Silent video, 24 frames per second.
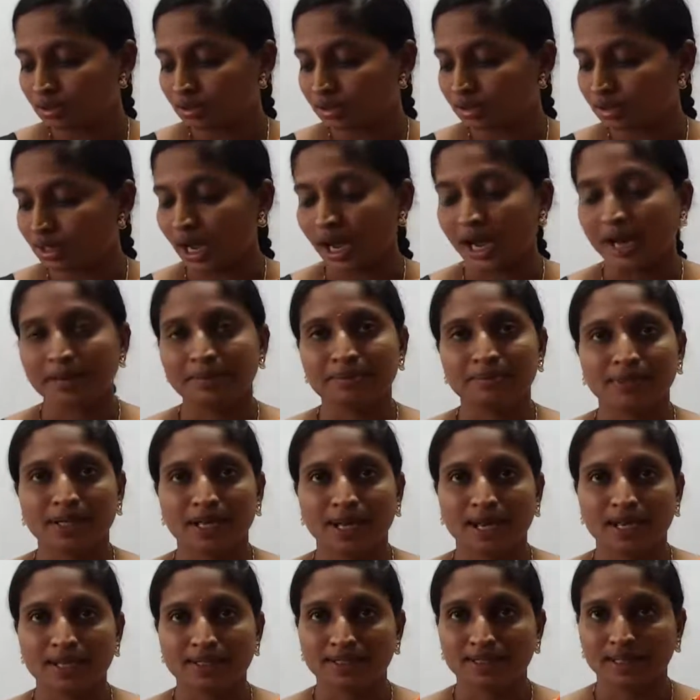Time,
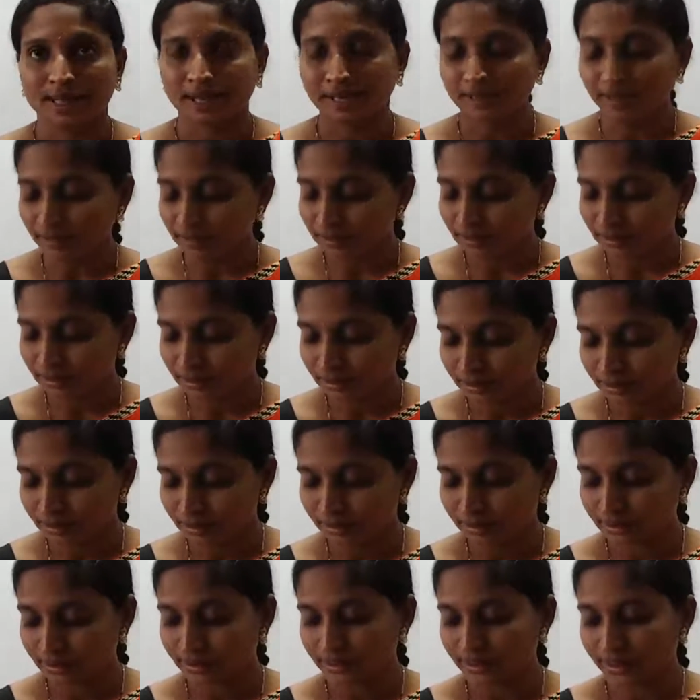days and
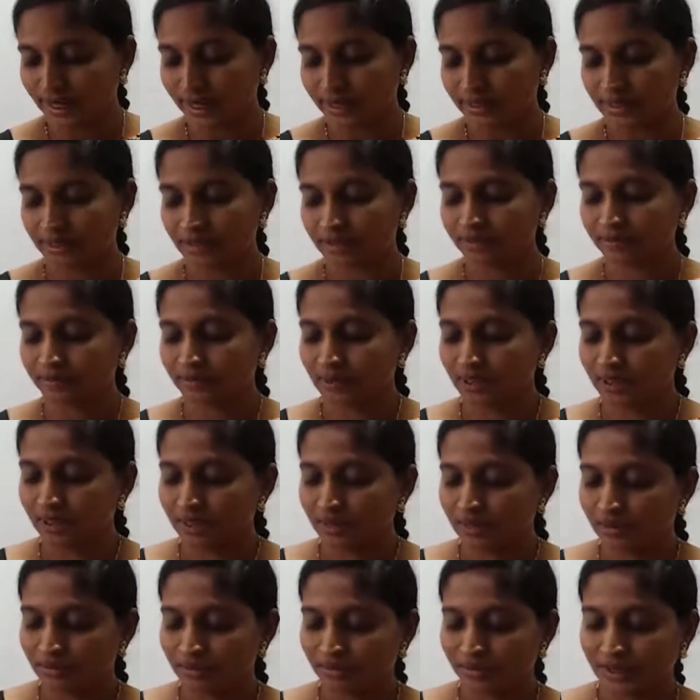dates.
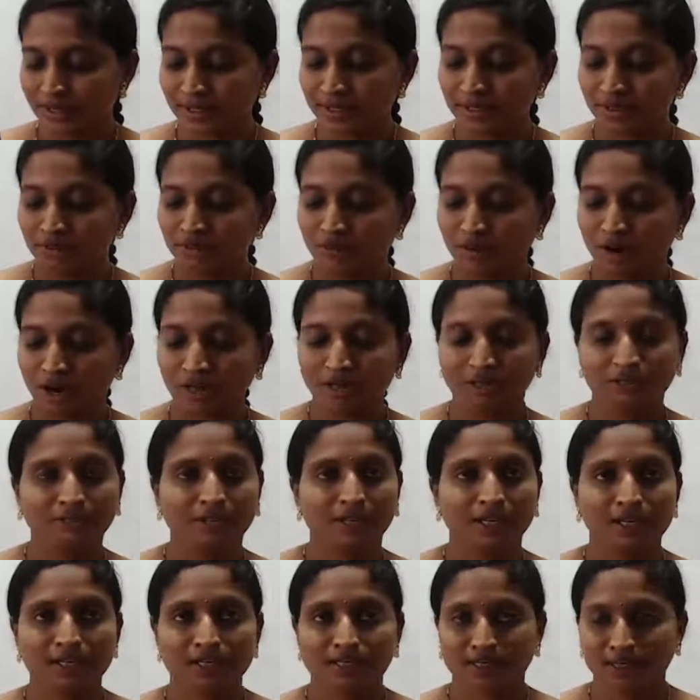First, what
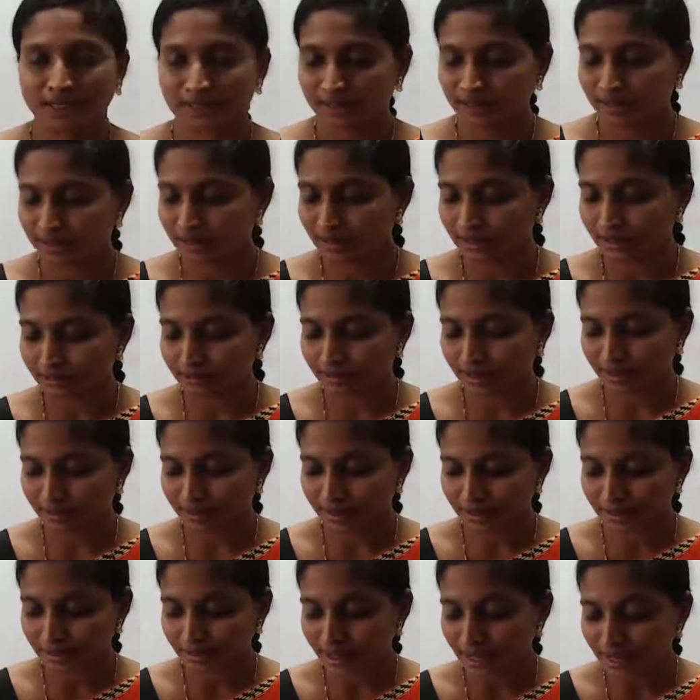we discussed in
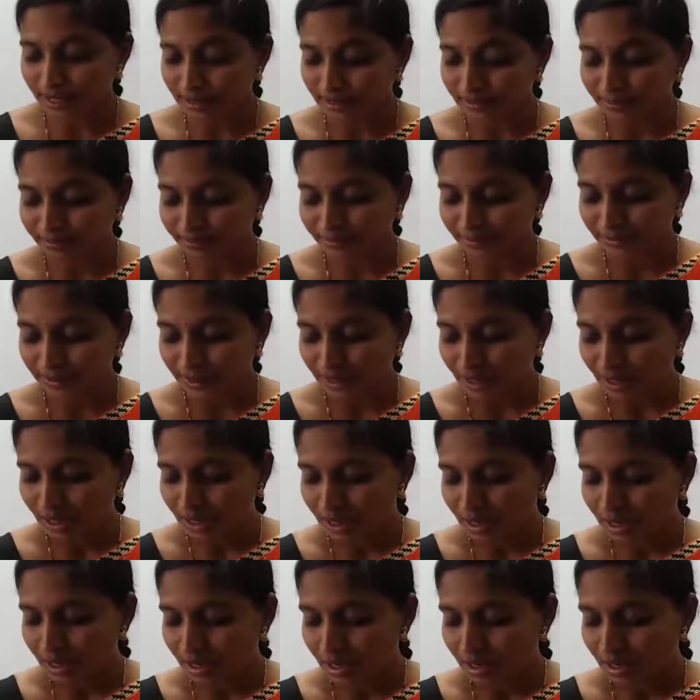previous class,
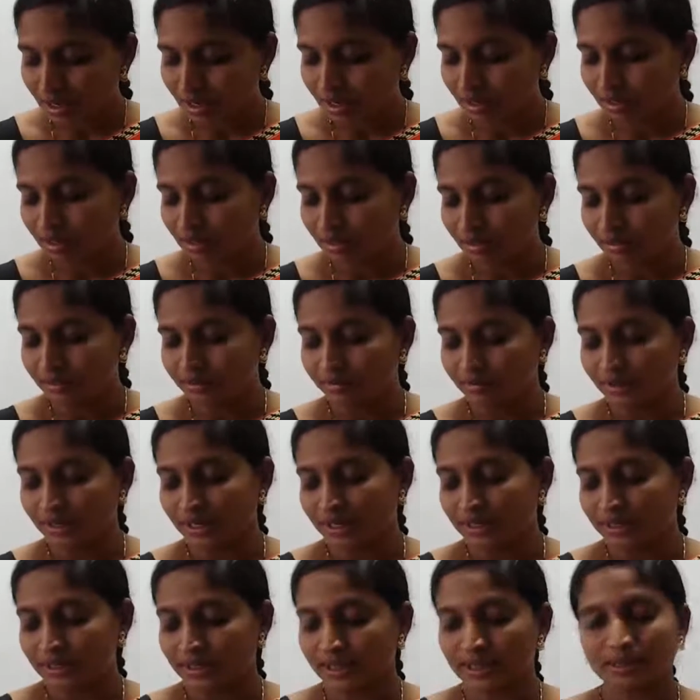we
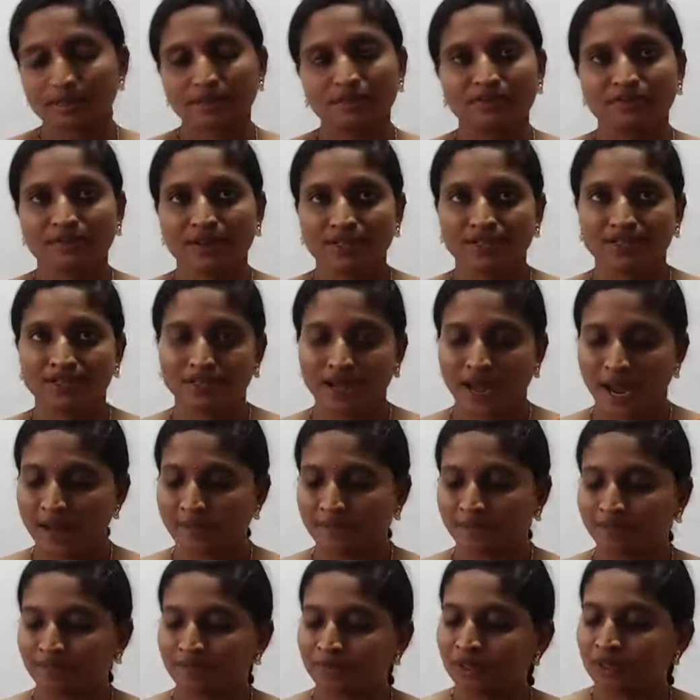discussed first
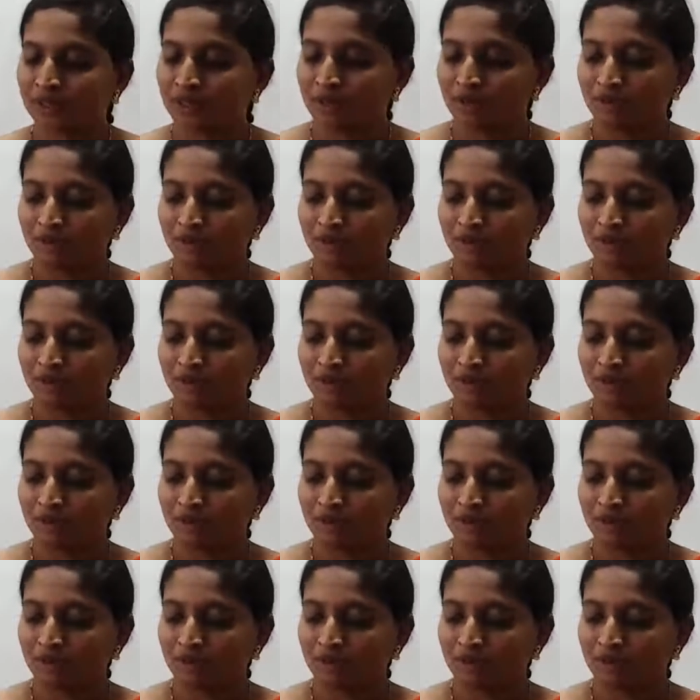time.